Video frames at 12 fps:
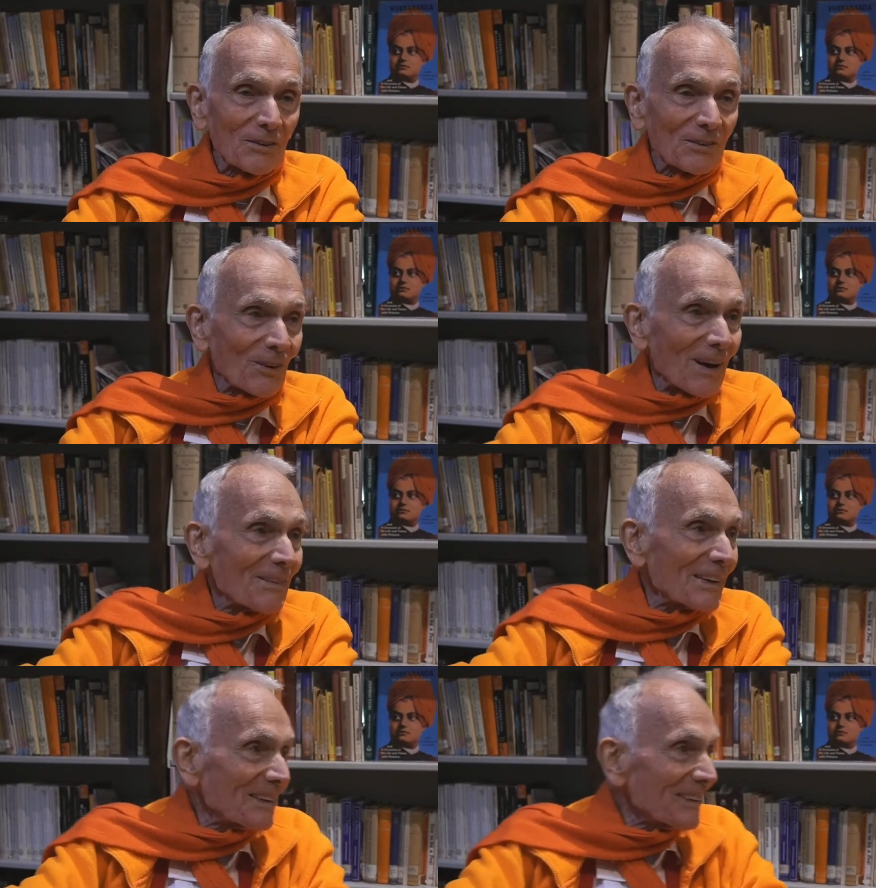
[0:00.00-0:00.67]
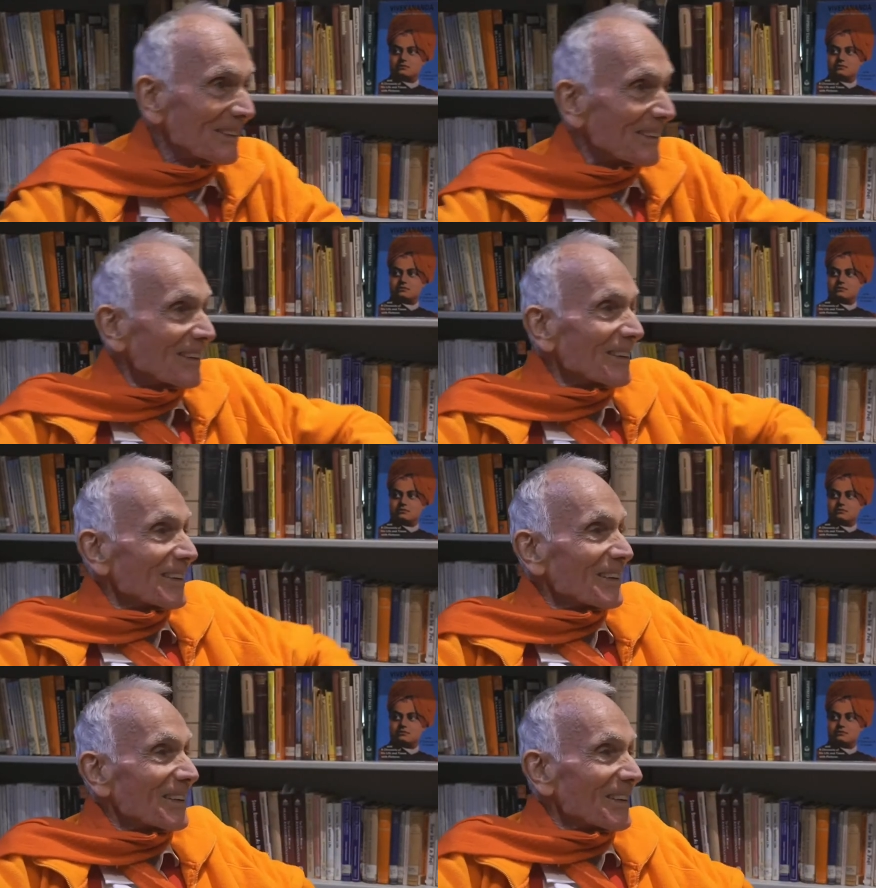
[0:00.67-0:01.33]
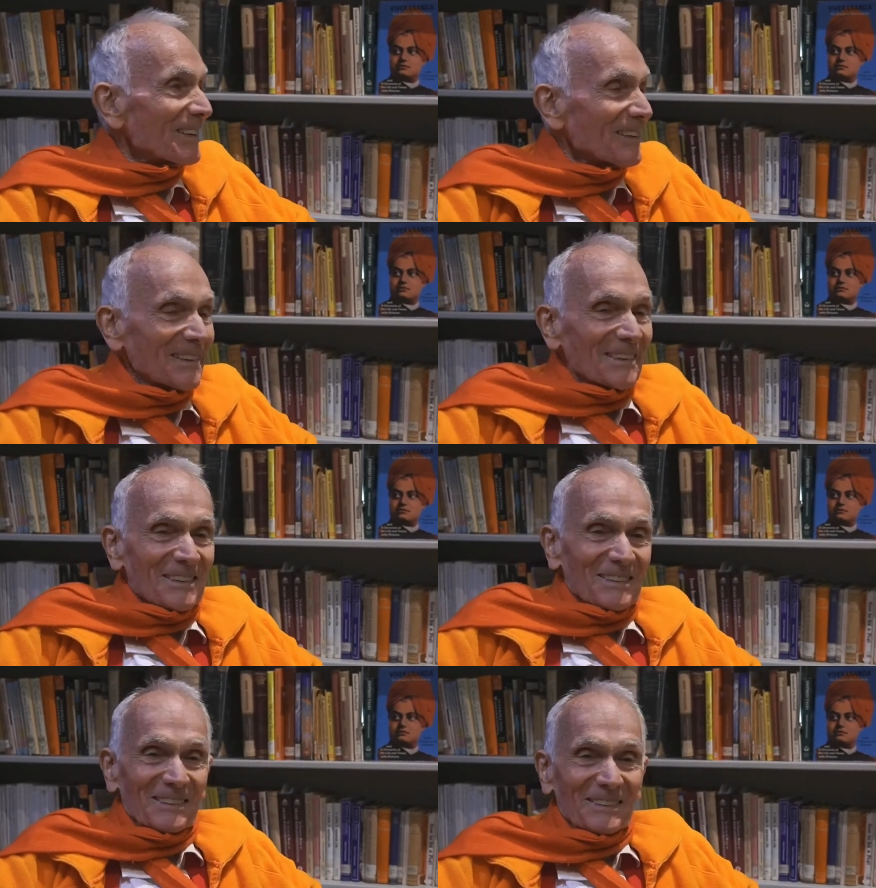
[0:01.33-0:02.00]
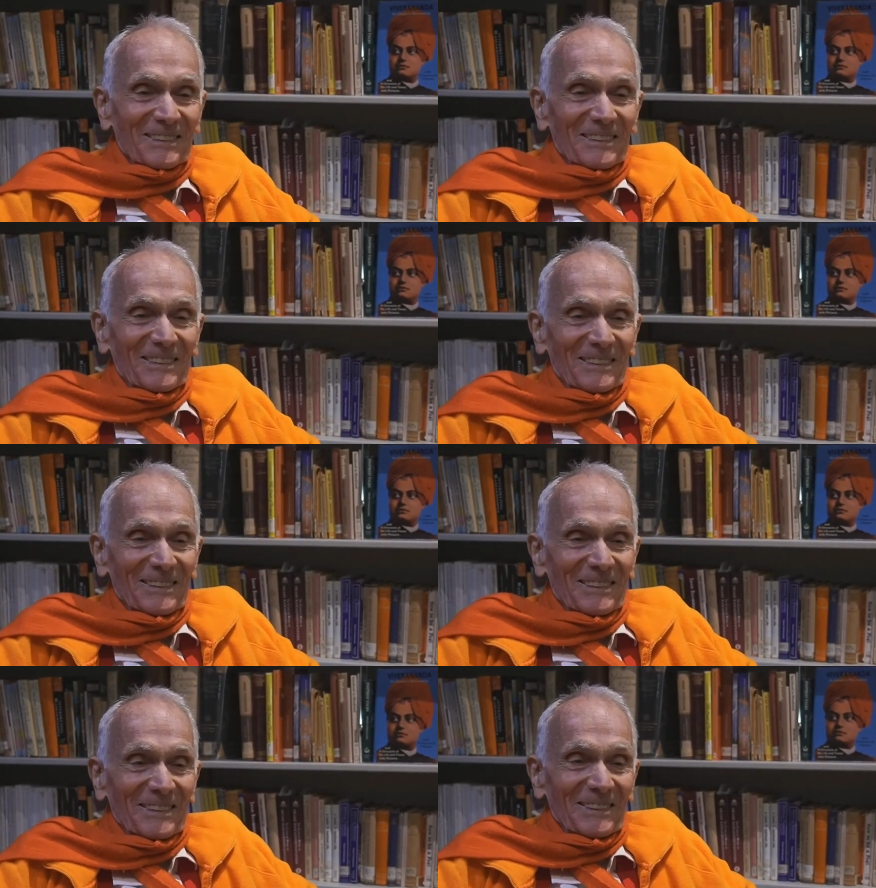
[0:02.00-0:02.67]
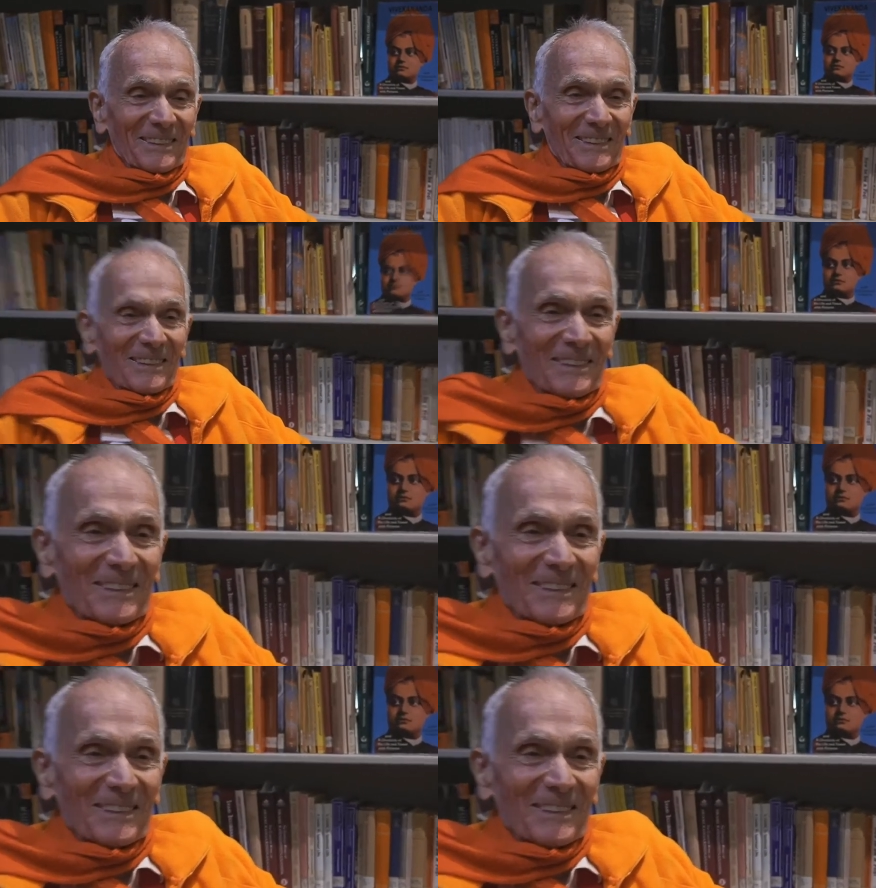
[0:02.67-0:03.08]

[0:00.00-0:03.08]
Speaker 1: Swami? I think we're, we're ready oh. for our sign